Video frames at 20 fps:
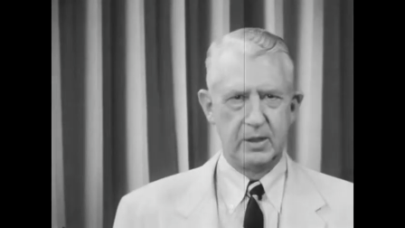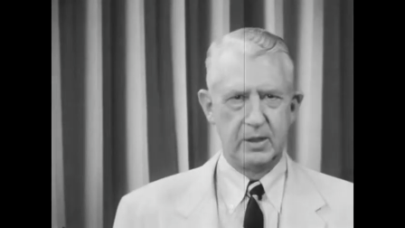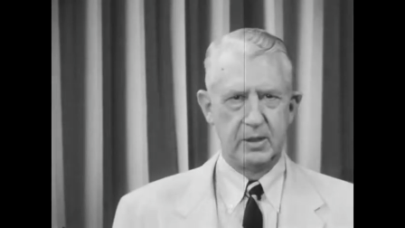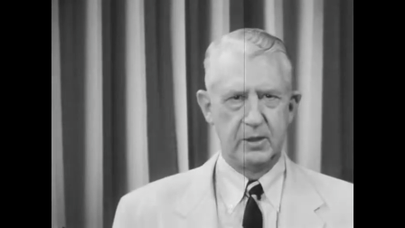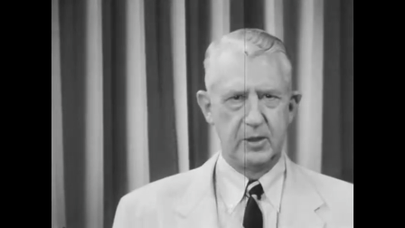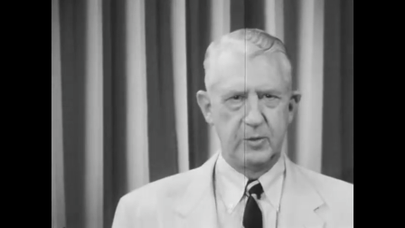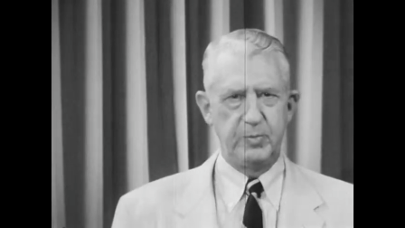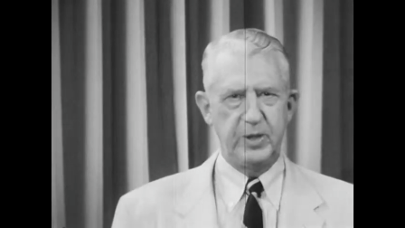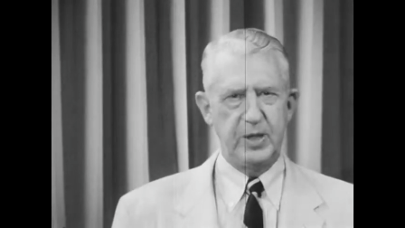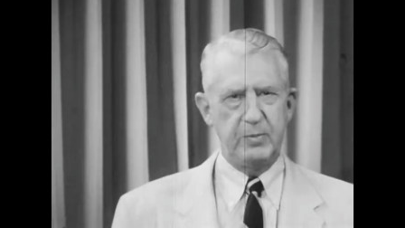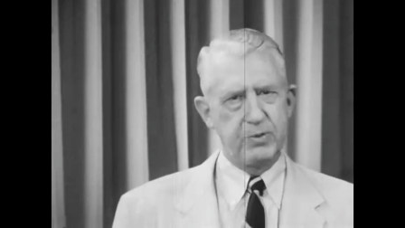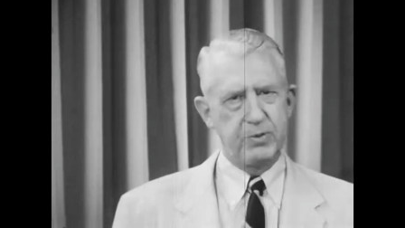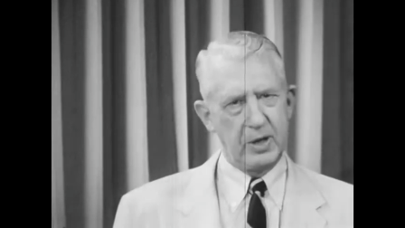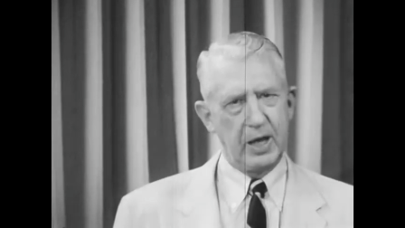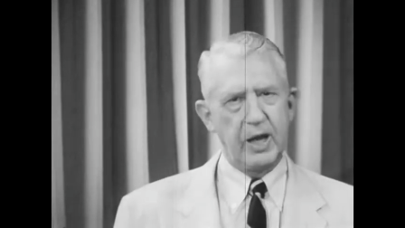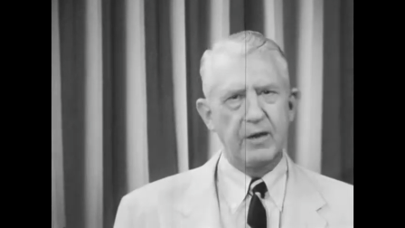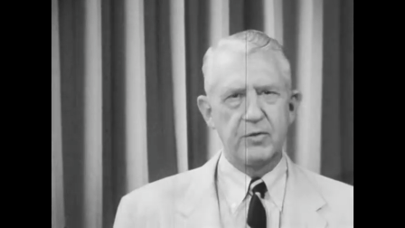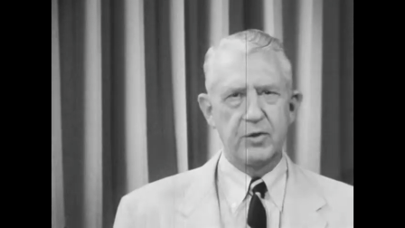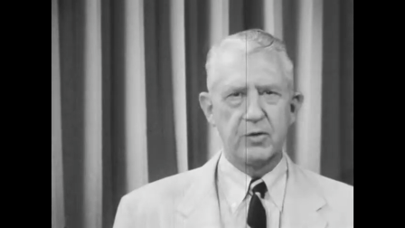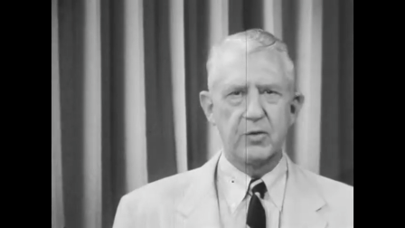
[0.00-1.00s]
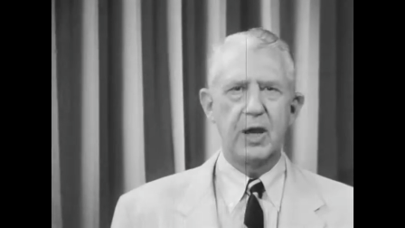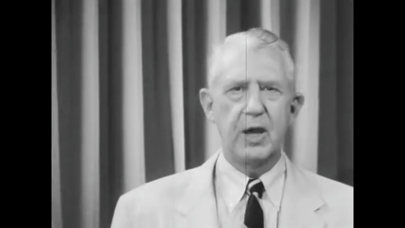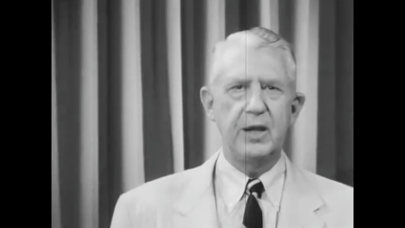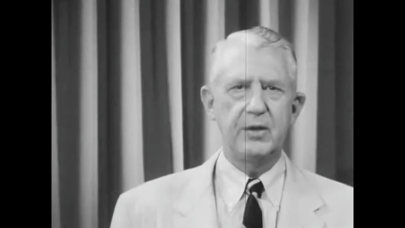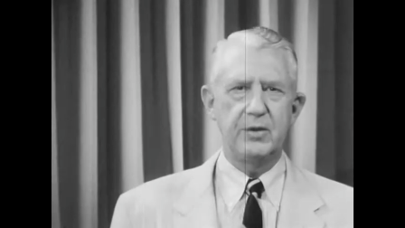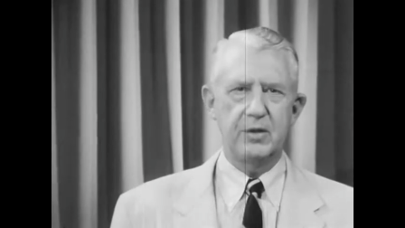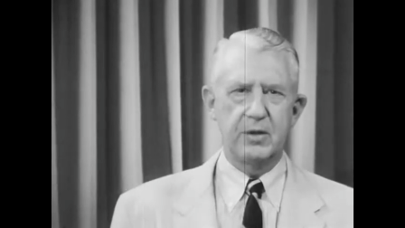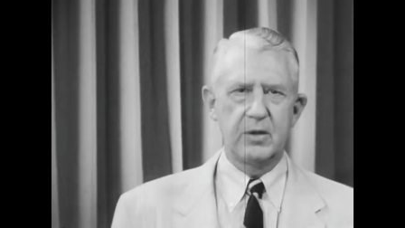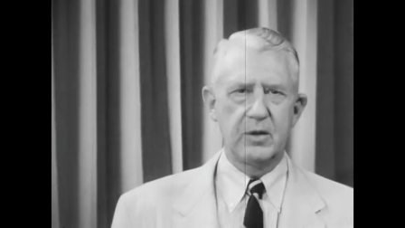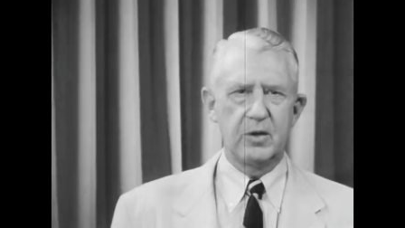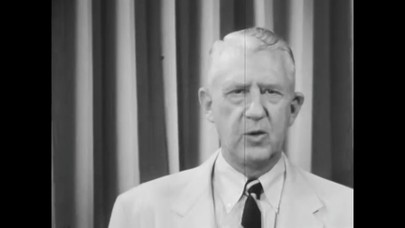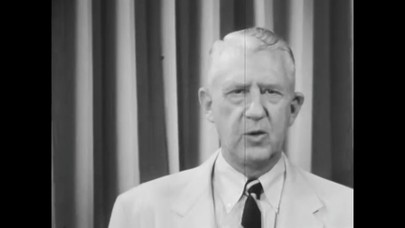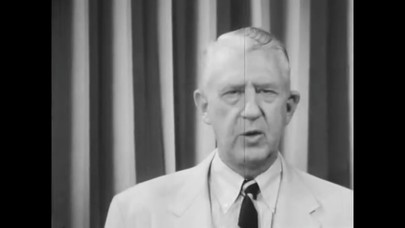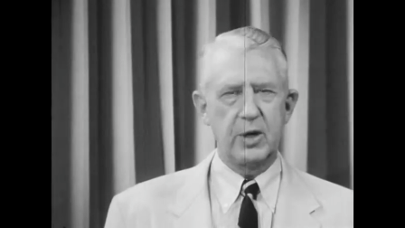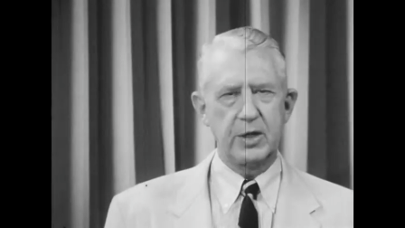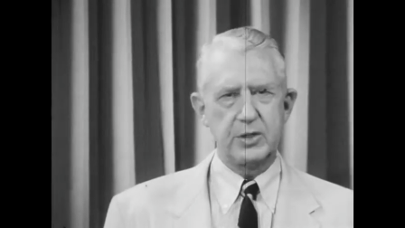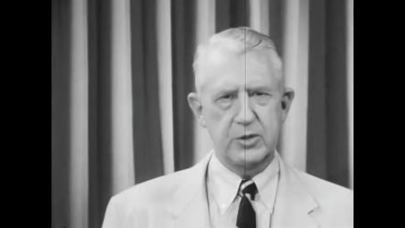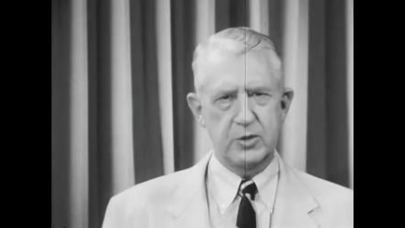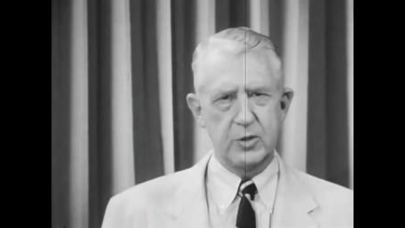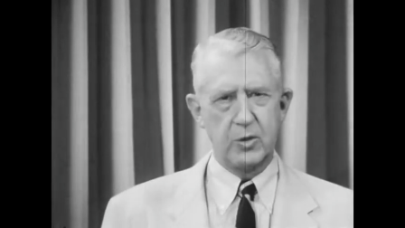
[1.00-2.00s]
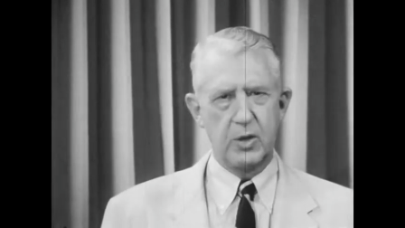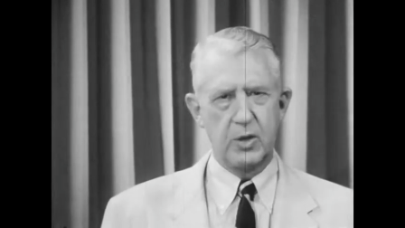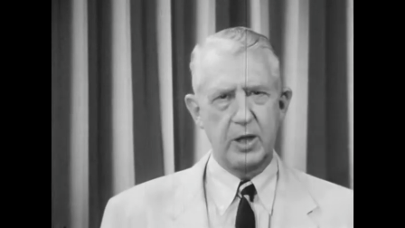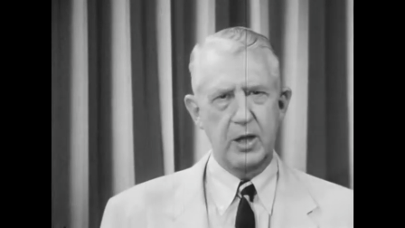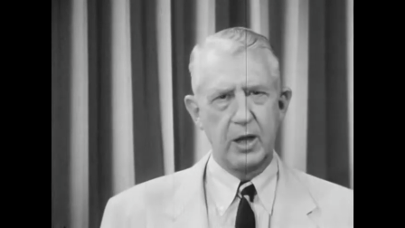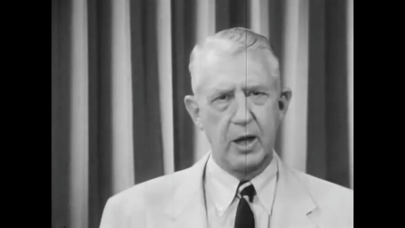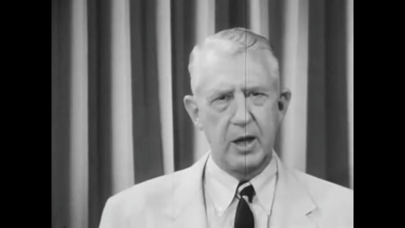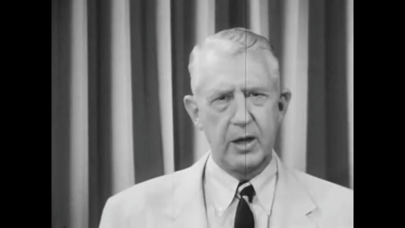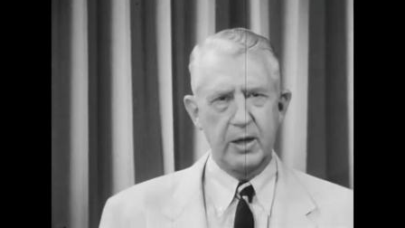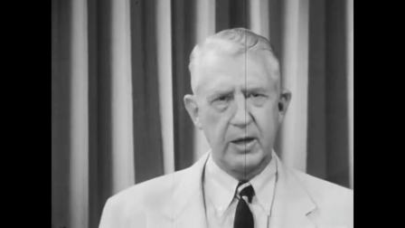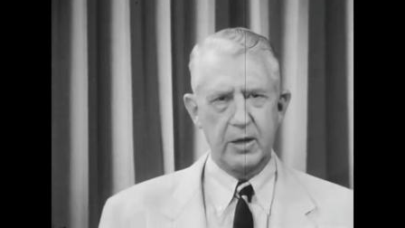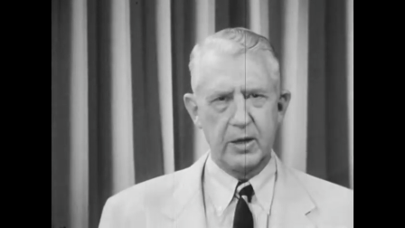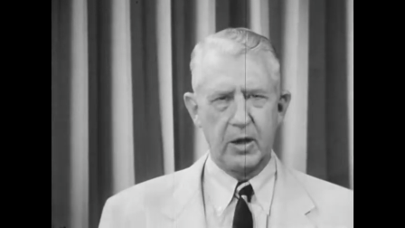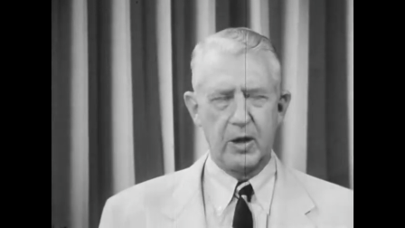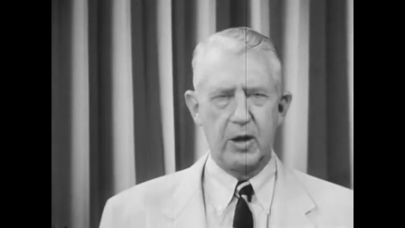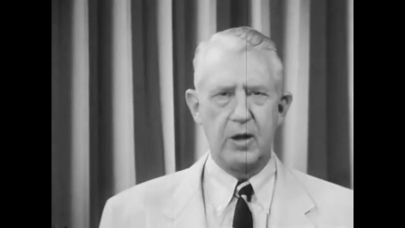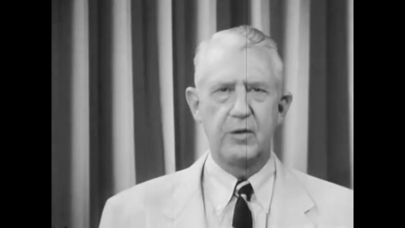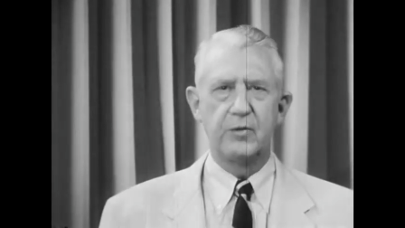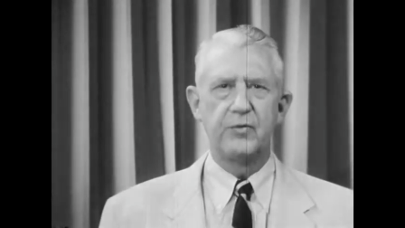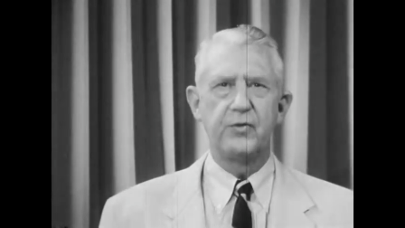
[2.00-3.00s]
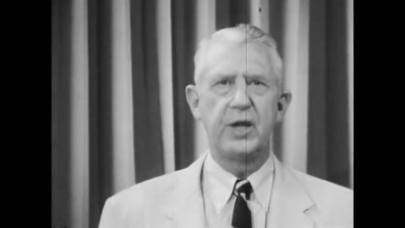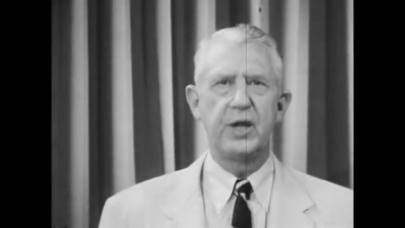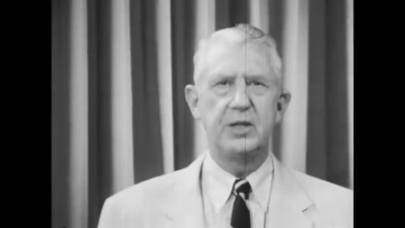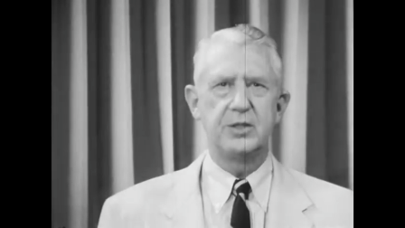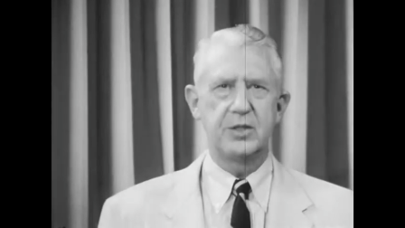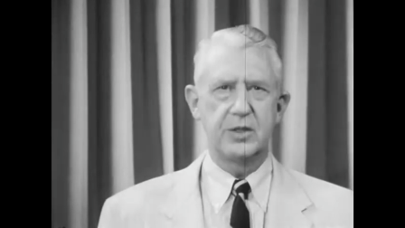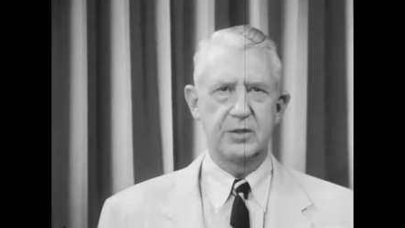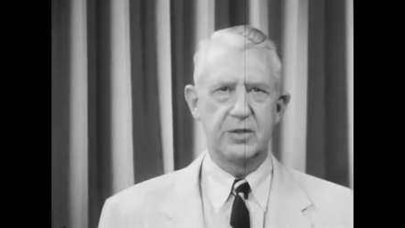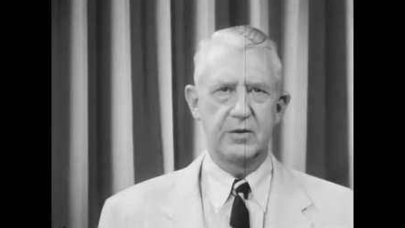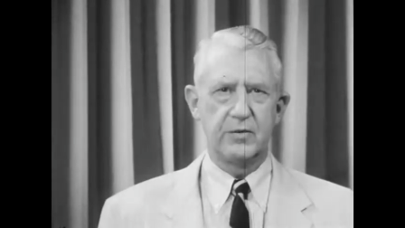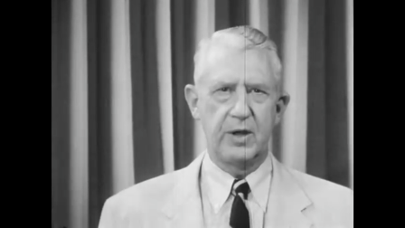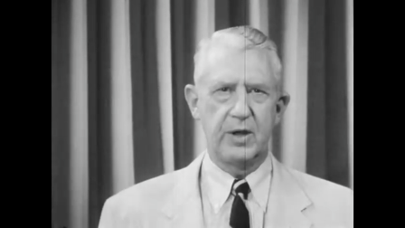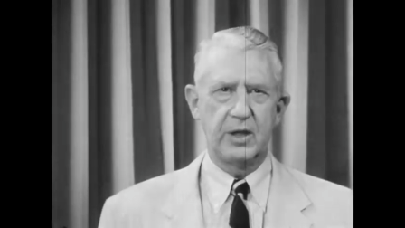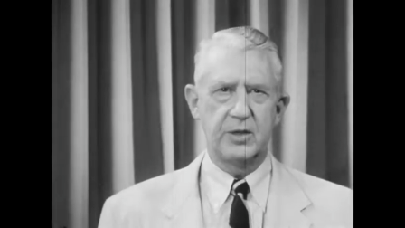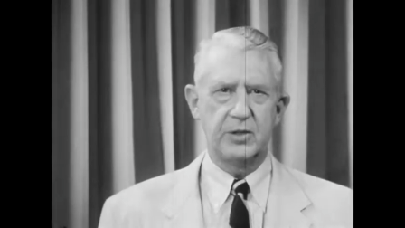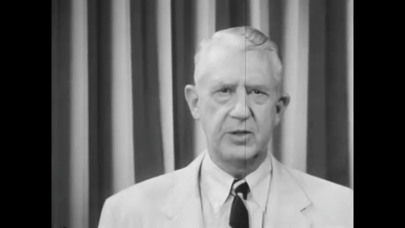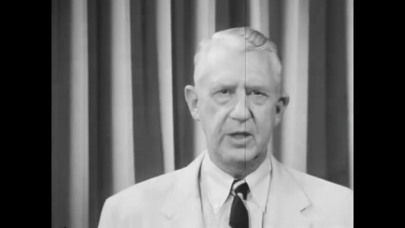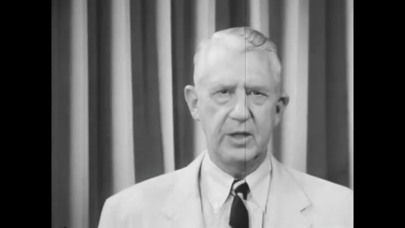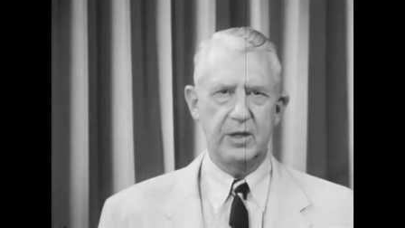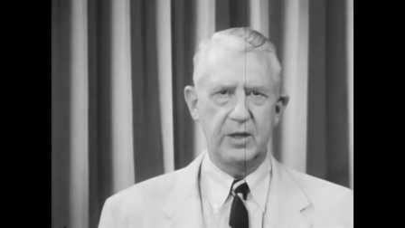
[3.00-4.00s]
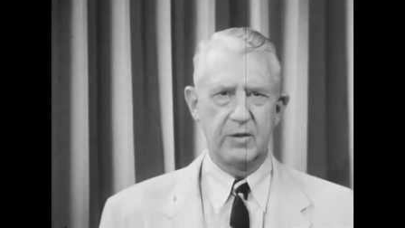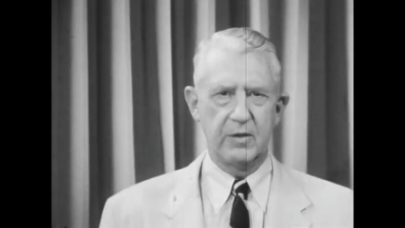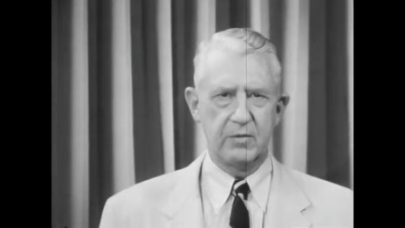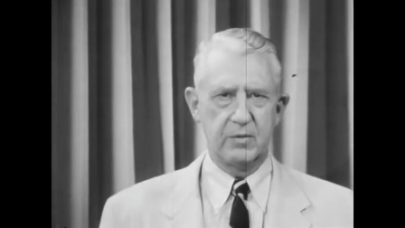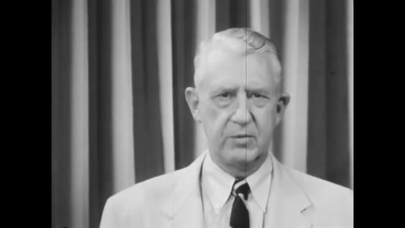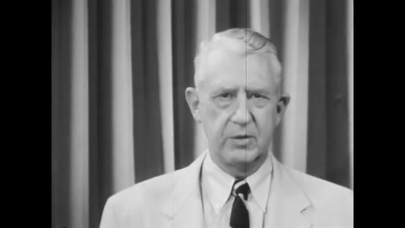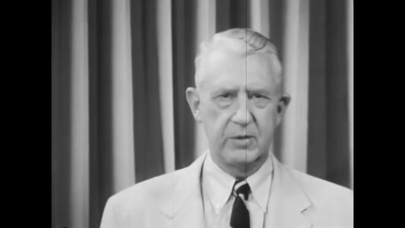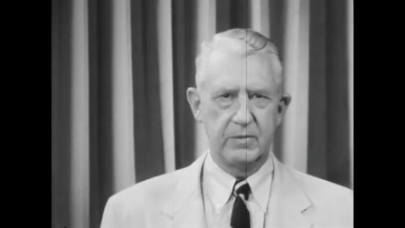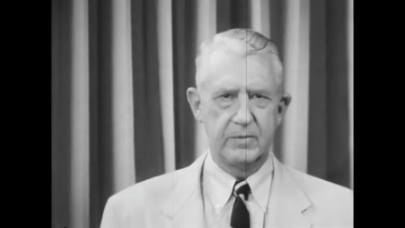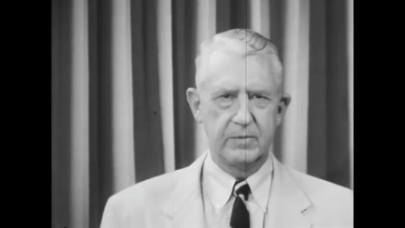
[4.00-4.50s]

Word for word: The people have the right to know what's going on in all phases of our state government.